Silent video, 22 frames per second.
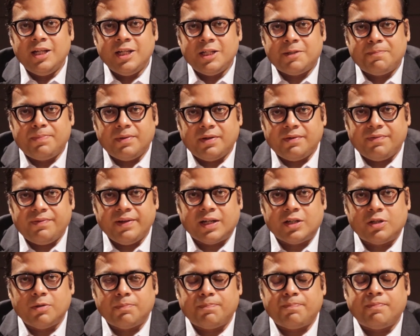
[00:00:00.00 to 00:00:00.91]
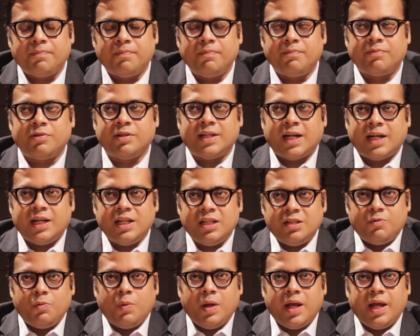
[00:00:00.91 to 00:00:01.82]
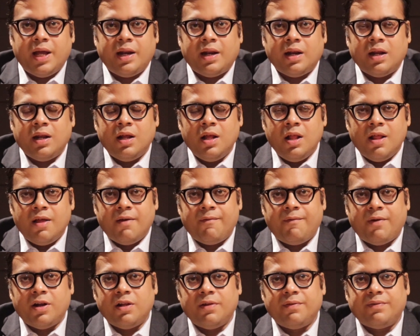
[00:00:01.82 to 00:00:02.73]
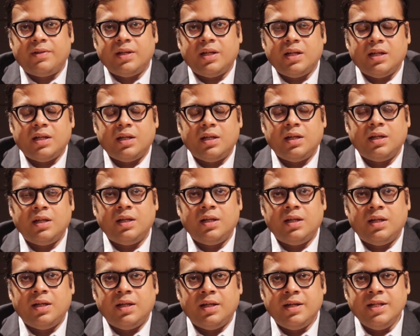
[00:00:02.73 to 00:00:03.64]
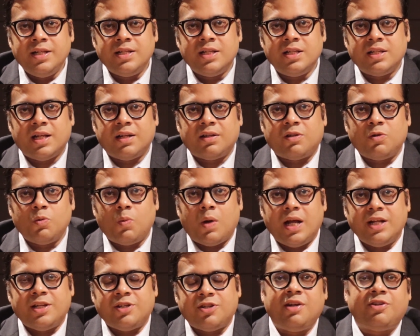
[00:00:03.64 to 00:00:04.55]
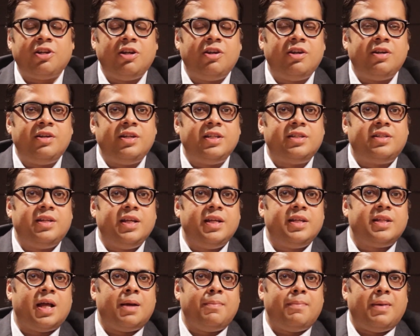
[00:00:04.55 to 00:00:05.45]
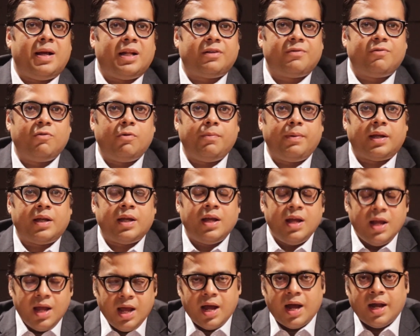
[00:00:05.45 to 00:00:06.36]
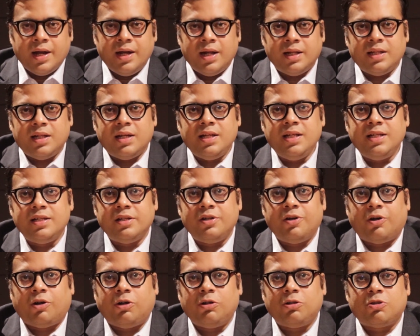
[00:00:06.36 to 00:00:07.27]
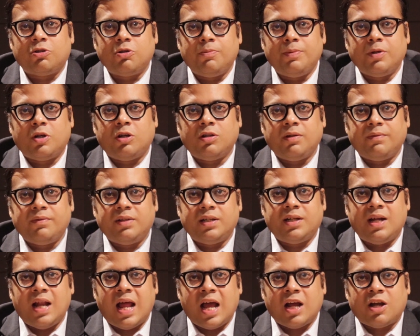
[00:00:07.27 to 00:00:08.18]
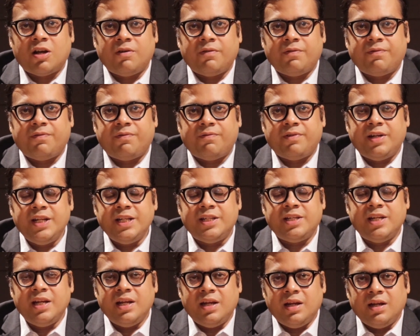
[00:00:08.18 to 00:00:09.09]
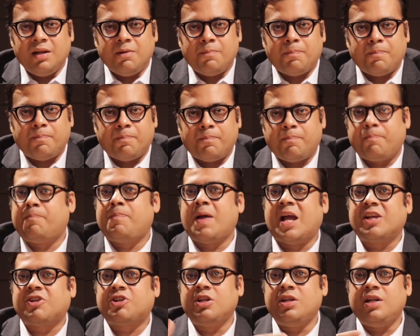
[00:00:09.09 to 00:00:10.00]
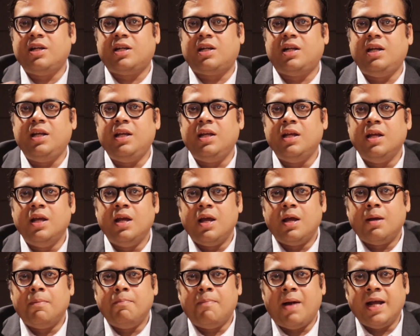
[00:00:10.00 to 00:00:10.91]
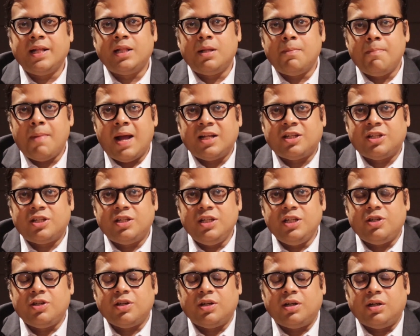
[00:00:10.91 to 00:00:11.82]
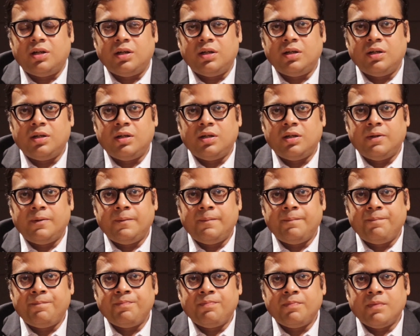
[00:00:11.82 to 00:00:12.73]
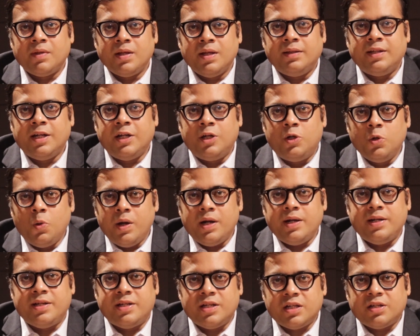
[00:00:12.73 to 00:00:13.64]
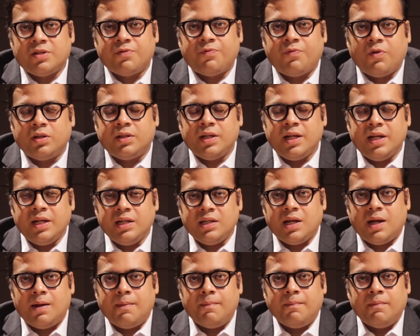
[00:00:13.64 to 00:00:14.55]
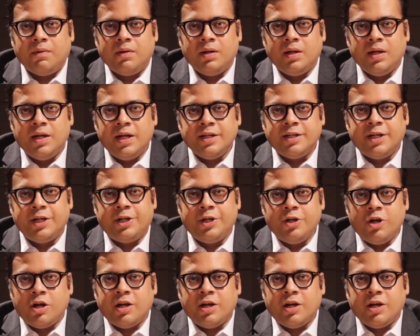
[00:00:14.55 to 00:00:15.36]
It's perfect. So that is where one of the reasons as to why children these days are math phobic. Another reason also because of the lack of teaching passionately by the math teacher. They do it just for the income. They do